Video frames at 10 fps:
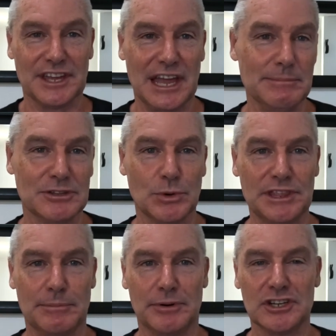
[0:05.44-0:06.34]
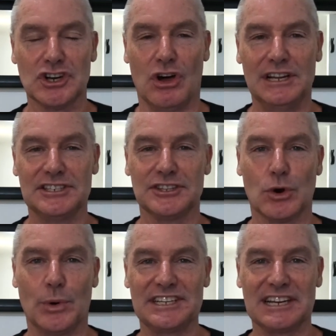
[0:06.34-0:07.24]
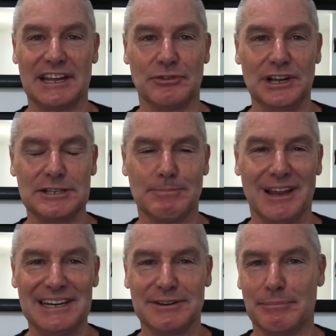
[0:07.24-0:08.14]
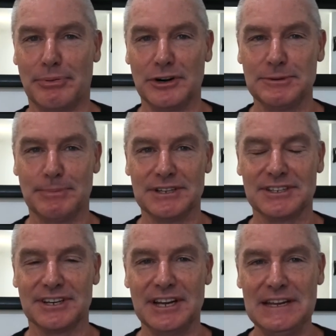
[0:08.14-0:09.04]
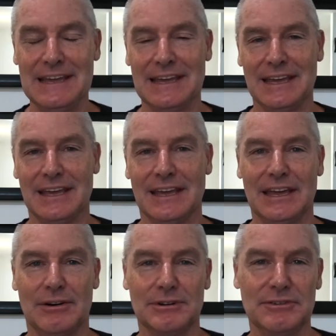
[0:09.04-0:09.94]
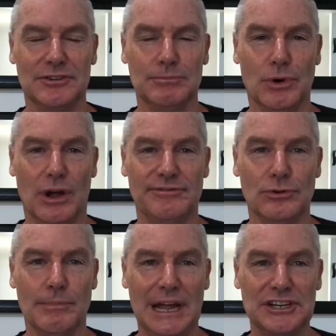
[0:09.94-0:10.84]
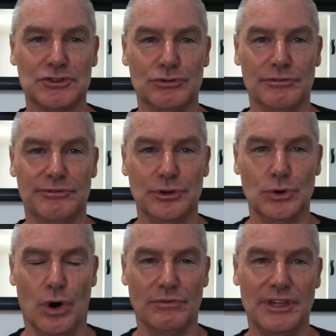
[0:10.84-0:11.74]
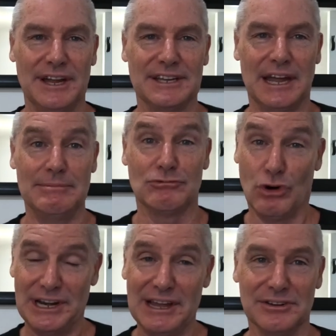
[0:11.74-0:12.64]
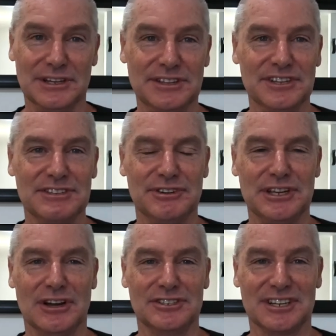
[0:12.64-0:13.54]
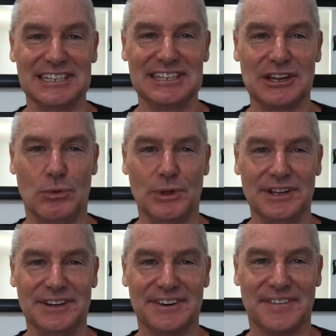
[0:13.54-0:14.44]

the game between the British Lions and the Queensland Reds played in Brisbane today. And I'm going to give you my full match review of that game right now in this video. So let's get on with it.